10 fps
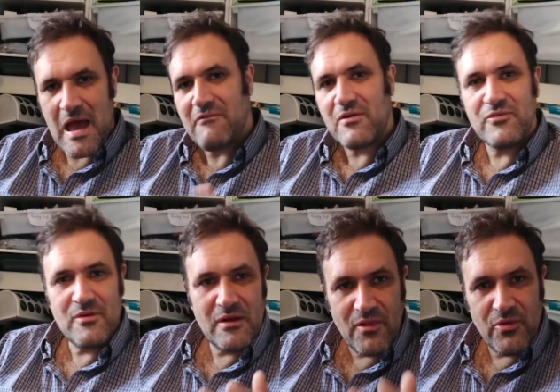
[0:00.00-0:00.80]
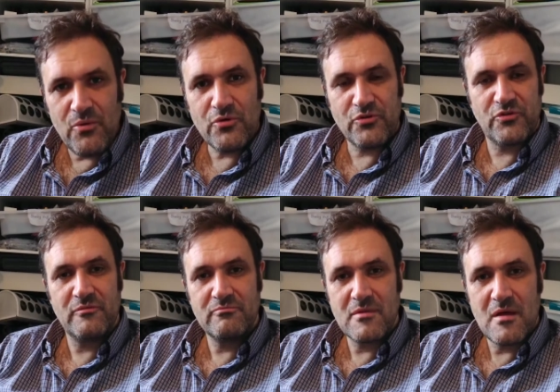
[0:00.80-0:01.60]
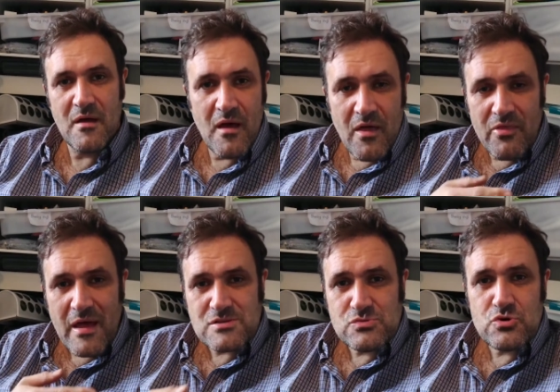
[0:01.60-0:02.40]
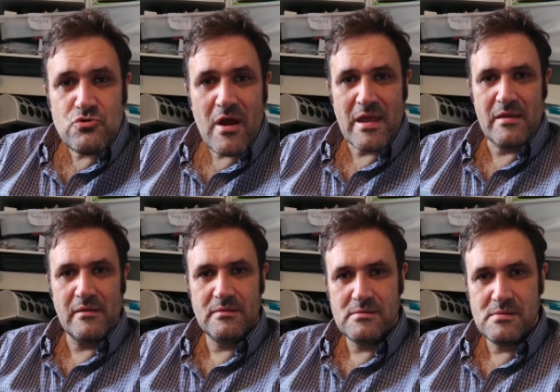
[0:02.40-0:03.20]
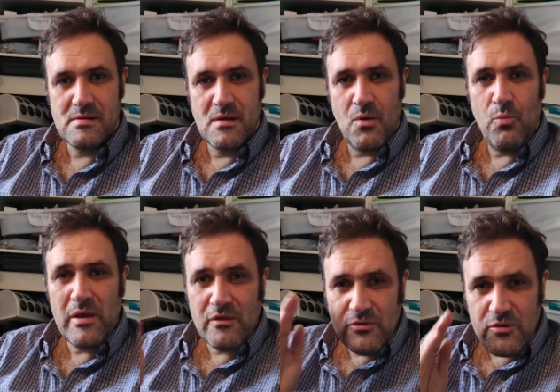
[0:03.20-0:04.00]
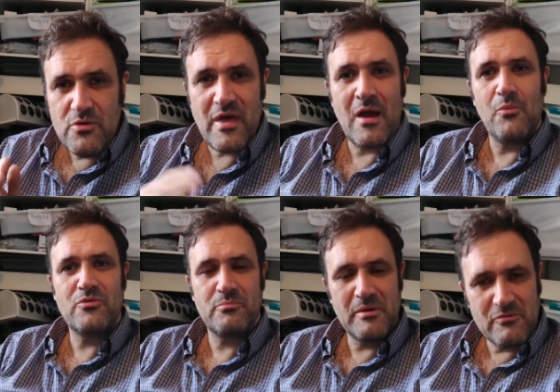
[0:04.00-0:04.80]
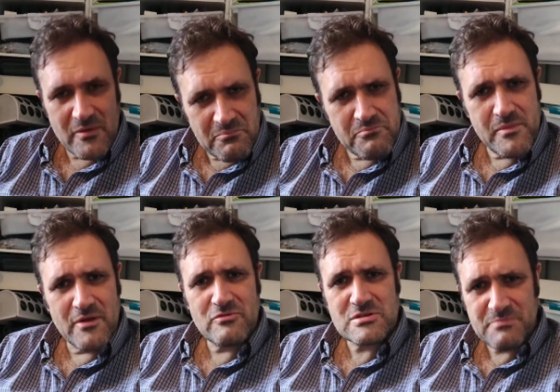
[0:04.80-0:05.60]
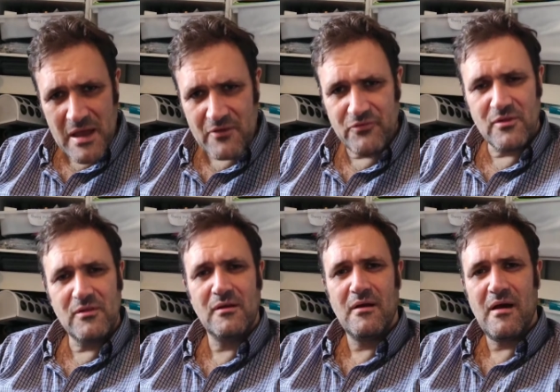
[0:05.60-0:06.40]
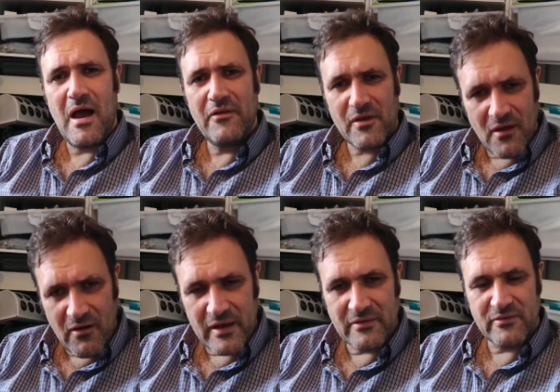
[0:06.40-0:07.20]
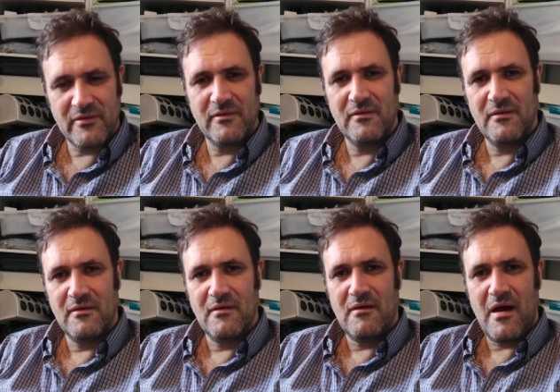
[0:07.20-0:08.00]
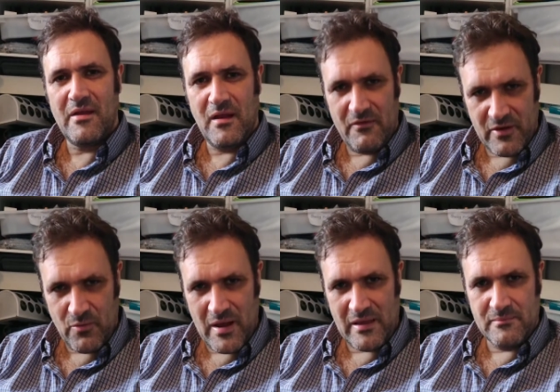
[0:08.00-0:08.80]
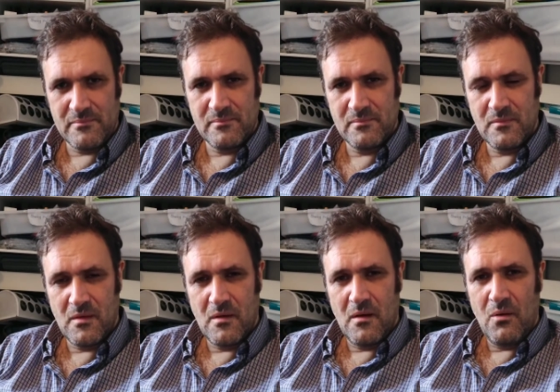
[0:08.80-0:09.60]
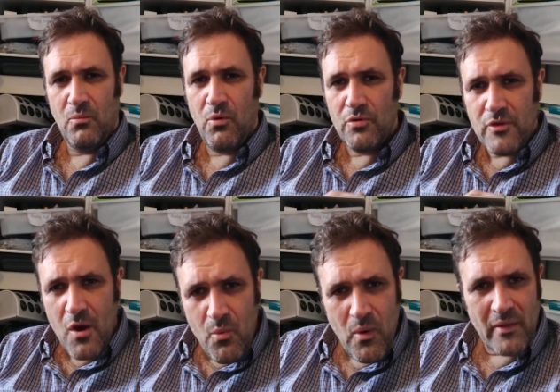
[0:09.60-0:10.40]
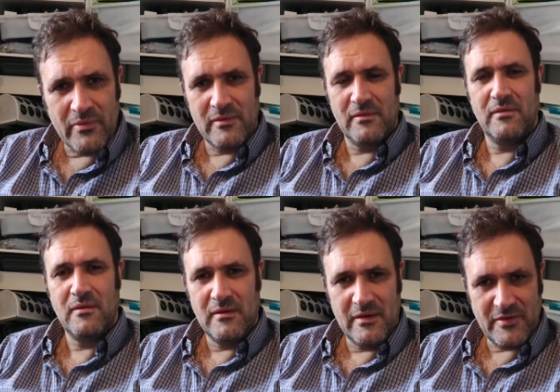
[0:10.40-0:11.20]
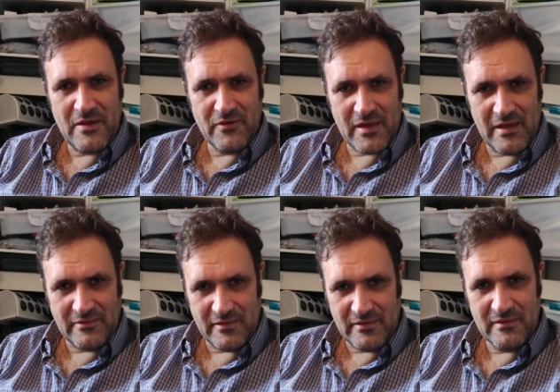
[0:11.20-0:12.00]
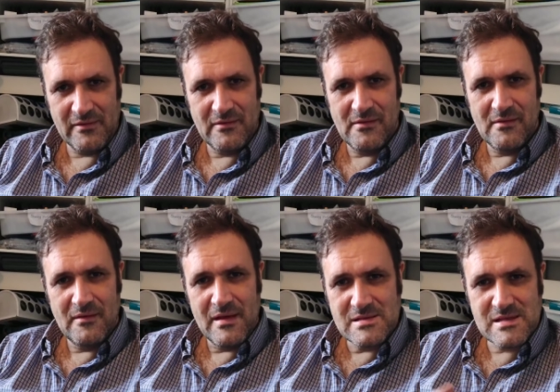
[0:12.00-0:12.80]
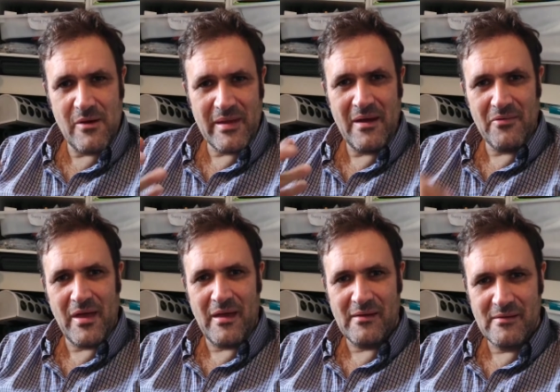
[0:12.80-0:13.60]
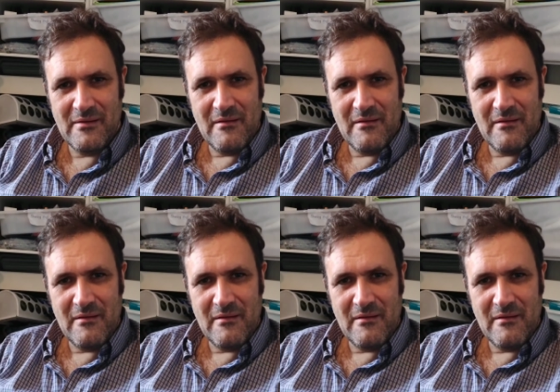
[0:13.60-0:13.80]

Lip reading: having a few little thoughts, that's all great. We can do that in a respectful and a kind and a loving way. What no one is advocating is going out there